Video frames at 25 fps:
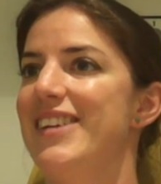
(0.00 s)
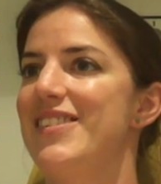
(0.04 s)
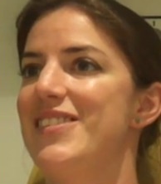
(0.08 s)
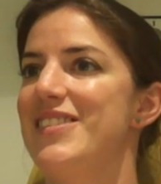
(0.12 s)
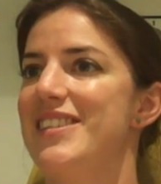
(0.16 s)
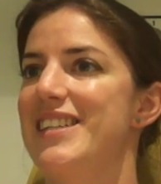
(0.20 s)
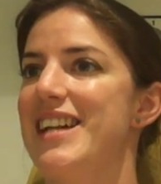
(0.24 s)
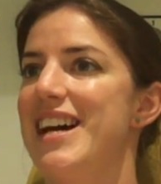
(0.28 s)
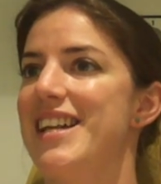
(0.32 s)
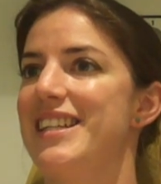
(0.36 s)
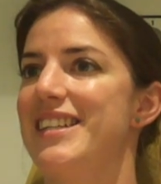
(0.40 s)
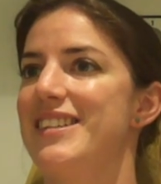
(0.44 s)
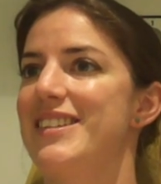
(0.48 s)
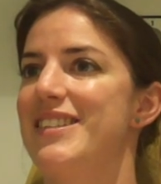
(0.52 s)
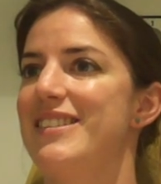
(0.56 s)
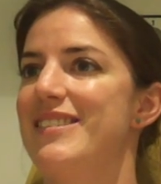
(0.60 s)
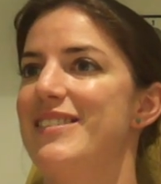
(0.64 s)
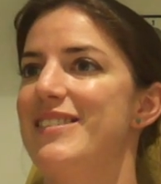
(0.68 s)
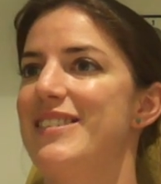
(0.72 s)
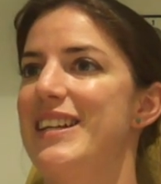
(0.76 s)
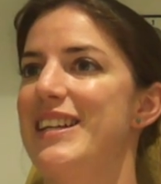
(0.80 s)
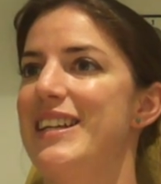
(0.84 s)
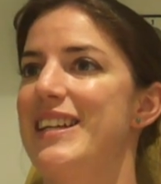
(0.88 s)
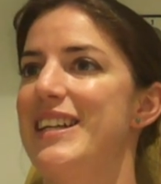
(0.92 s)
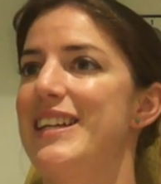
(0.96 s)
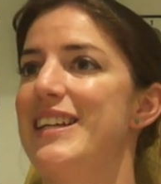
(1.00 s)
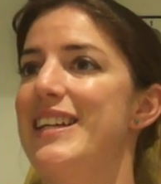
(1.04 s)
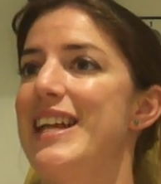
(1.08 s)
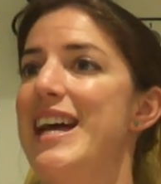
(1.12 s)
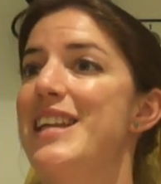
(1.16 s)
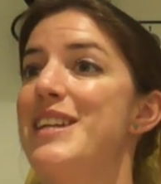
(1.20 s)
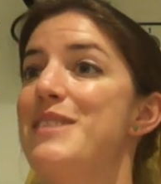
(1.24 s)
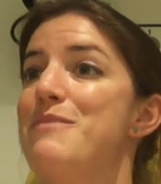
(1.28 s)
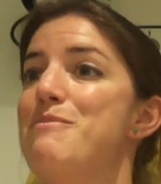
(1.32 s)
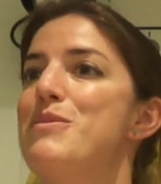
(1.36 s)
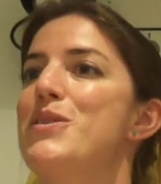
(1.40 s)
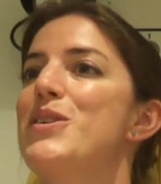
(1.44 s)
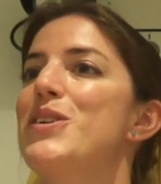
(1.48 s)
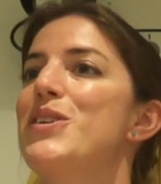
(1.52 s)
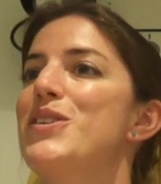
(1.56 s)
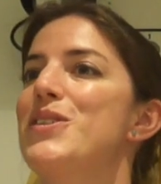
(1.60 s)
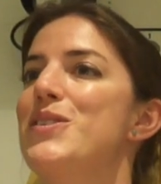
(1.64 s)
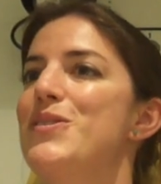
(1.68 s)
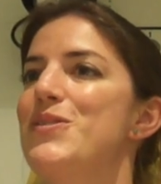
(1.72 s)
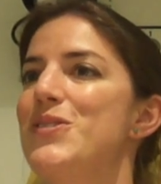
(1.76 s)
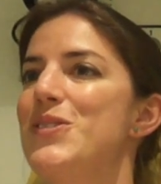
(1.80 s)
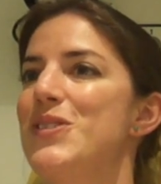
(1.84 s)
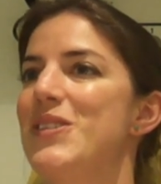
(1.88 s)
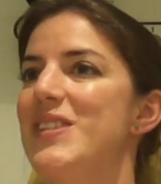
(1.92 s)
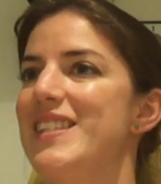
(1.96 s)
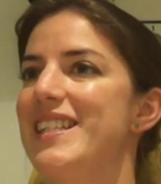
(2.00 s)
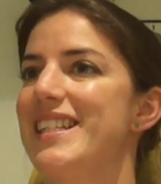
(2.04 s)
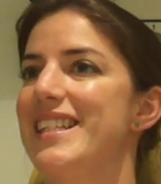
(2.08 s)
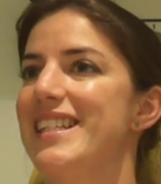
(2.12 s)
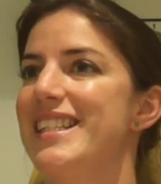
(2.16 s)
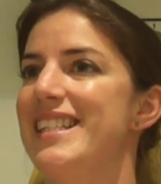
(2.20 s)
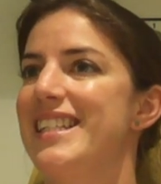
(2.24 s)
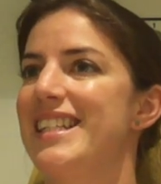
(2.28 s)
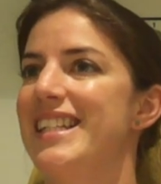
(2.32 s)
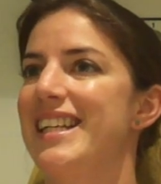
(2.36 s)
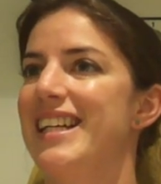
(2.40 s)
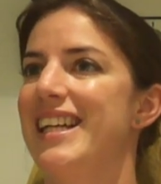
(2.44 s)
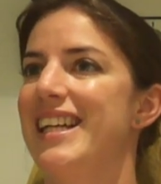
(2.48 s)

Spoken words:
It was an added push towards it.